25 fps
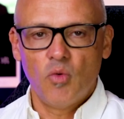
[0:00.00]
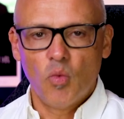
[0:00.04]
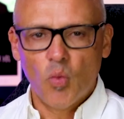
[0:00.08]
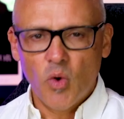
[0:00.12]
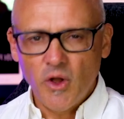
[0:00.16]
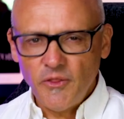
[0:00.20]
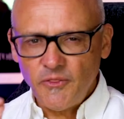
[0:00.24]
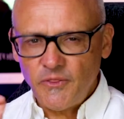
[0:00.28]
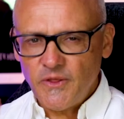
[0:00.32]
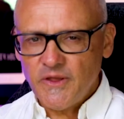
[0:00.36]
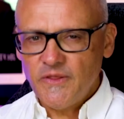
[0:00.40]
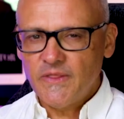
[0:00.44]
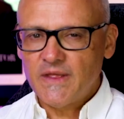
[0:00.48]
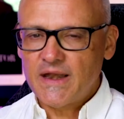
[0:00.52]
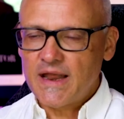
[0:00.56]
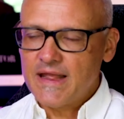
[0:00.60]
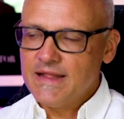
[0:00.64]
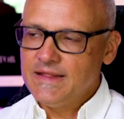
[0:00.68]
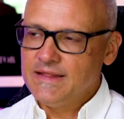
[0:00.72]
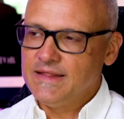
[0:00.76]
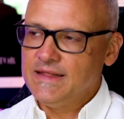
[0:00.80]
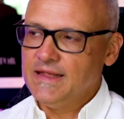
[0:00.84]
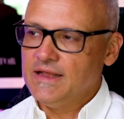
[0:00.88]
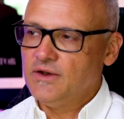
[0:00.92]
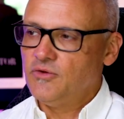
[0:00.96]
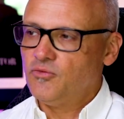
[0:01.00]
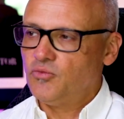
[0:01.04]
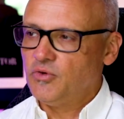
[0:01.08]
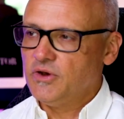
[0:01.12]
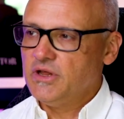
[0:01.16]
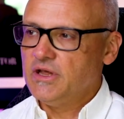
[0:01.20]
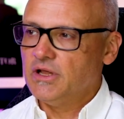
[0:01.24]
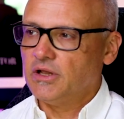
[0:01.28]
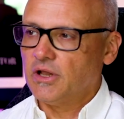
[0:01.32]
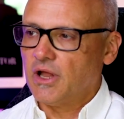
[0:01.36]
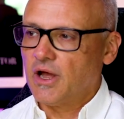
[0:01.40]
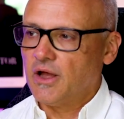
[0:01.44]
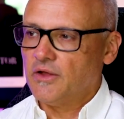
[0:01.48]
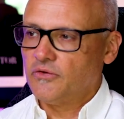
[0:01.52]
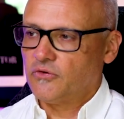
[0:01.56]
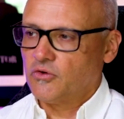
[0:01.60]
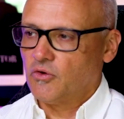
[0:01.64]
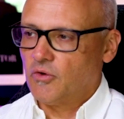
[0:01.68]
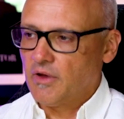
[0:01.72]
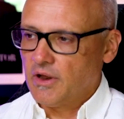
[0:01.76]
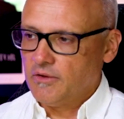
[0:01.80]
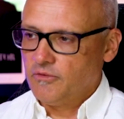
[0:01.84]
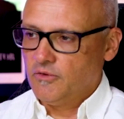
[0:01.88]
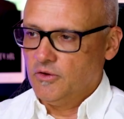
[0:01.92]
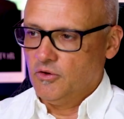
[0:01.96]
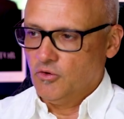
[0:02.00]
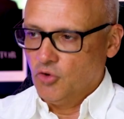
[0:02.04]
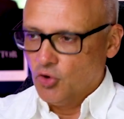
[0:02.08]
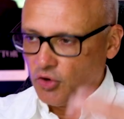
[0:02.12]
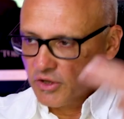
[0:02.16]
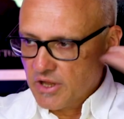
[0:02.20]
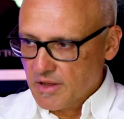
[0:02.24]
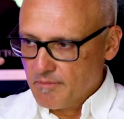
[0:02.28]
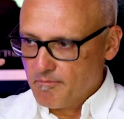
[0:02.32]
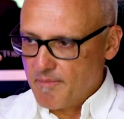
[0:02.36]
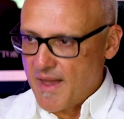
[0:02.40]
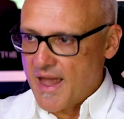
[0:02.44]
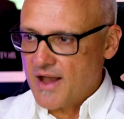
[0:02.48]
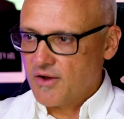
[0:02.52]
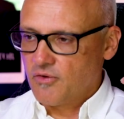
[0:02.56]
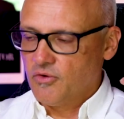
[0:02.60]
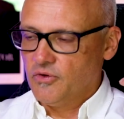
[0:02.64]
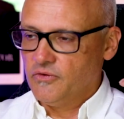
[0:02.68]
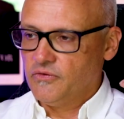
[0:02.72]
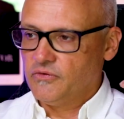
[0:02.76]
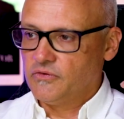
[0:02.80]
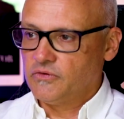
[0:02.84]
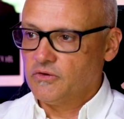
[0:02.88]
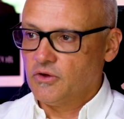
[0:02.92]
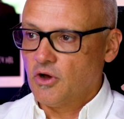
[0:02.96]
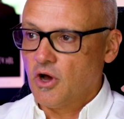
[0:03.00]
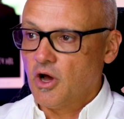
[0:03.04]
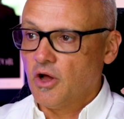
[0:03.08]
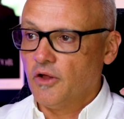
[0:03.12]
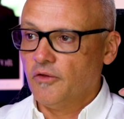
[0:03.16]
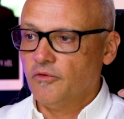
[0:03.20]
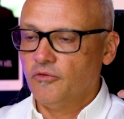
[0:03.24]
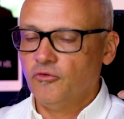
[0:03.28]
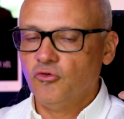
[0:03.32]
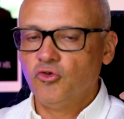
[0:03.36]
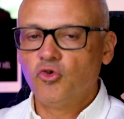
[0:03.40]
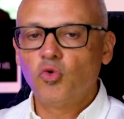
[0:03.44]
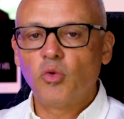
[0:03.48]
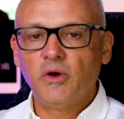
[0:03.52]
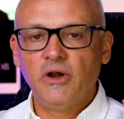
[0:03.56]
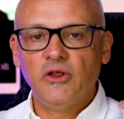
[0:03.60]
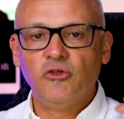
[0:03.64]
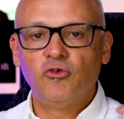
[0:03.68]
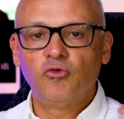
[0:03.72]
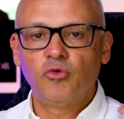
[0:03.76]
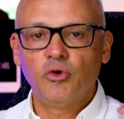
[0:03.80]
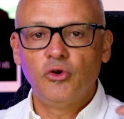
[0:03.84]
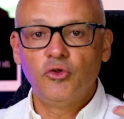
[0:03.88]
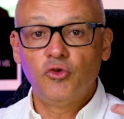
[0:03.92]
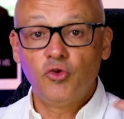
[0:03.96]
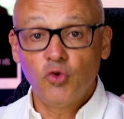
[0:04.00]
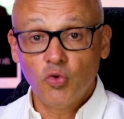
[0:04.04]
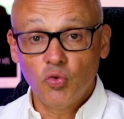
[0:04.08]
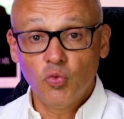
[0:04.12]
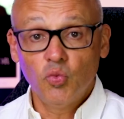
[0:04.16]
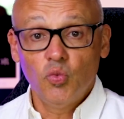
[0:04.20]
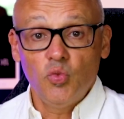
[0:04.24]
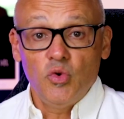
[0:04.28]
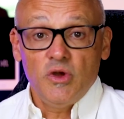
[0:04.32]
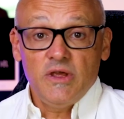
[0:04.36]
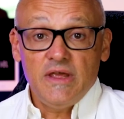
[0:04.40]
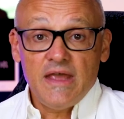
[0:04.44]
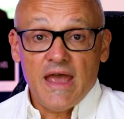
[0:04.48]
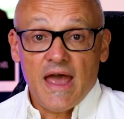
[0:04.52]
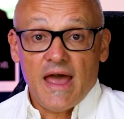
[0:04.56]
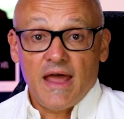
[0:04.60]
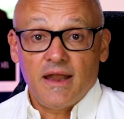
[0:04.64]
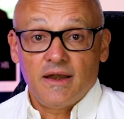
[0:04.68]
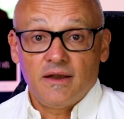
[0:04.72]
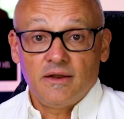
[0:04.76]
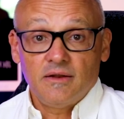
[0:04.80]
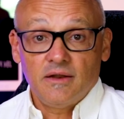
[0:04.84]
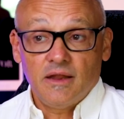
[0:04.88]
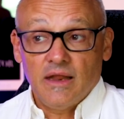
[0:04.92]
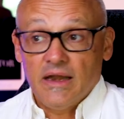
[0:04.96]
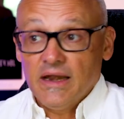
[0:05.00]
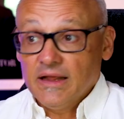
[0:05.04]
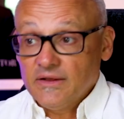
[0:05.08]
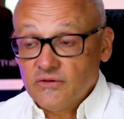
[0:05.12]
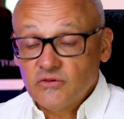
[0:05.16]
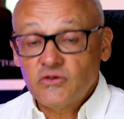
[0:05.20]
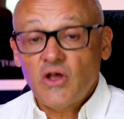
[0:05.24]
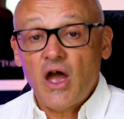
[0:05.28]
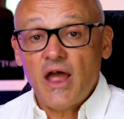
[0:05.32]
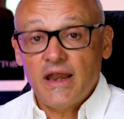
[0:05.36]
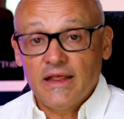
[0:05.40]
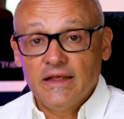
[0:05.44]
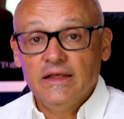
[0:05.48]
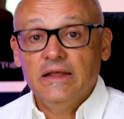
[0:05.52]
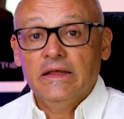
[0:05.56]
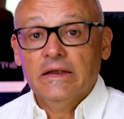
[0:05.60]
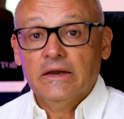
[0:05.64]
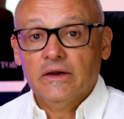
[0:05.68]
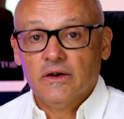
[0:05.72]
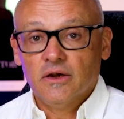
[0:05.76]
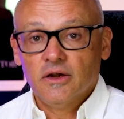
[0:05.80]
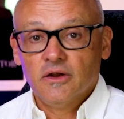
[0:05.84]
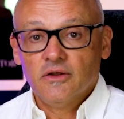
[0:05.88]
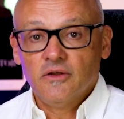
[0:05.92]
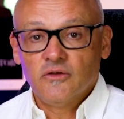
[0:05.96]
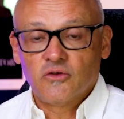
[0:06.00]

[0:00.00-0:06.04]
One thing that I did realize, so looking backwards on 2022, we had an exciting year.